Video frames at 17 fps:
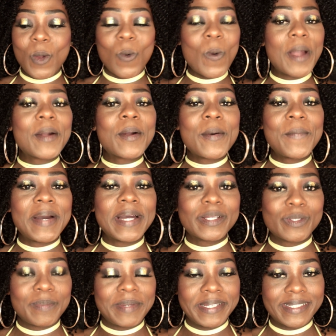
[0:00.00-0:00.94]
Welcome
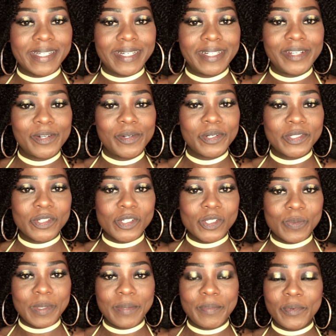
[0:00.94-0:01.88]
back to my channel,
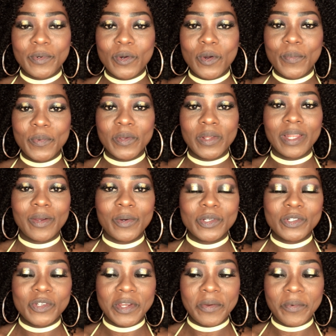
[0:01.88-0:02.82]
gorgeous people. Hope you are
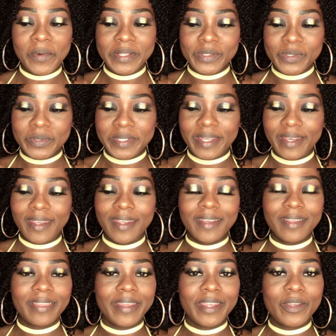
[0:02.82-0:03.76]
all doing great today.
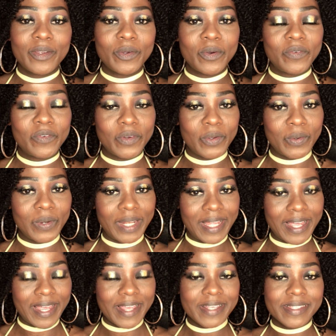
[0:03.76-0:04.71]
Thank you all for your
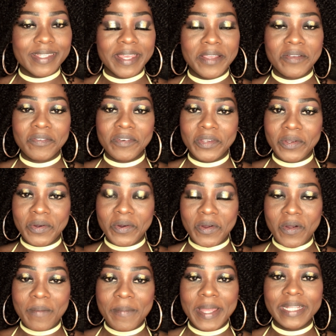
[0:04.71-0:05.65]
likes, thank you for your
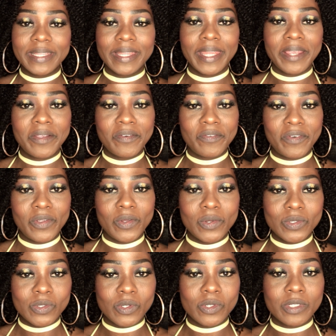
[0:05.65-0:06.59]
comment, thank you for
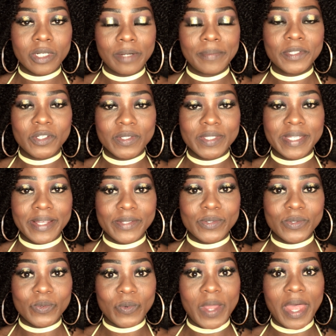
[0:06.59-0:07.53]
your subscriptions
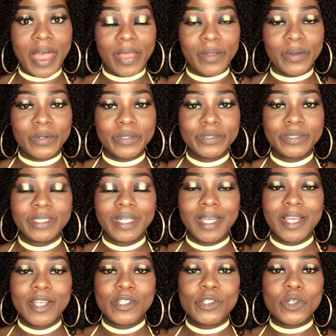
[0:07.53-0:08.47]
as well.
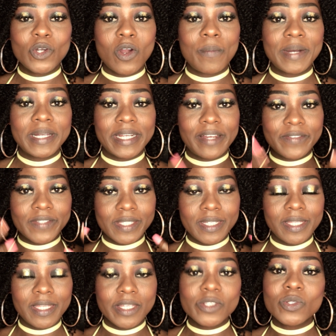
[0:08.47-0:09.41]
You all might have
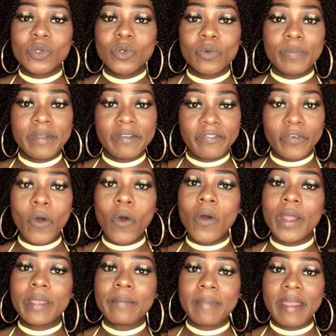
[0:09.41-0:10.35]
seen this look
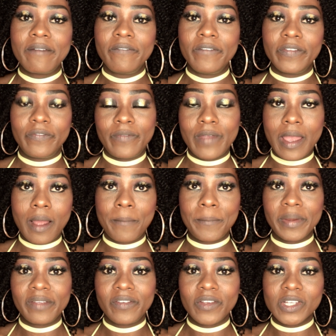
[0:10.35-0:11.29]
before in my
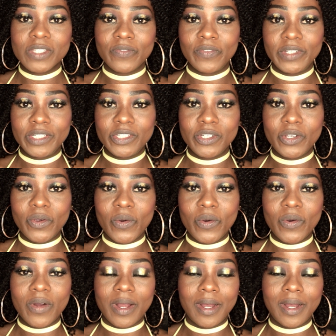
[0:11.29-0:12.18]
previous video,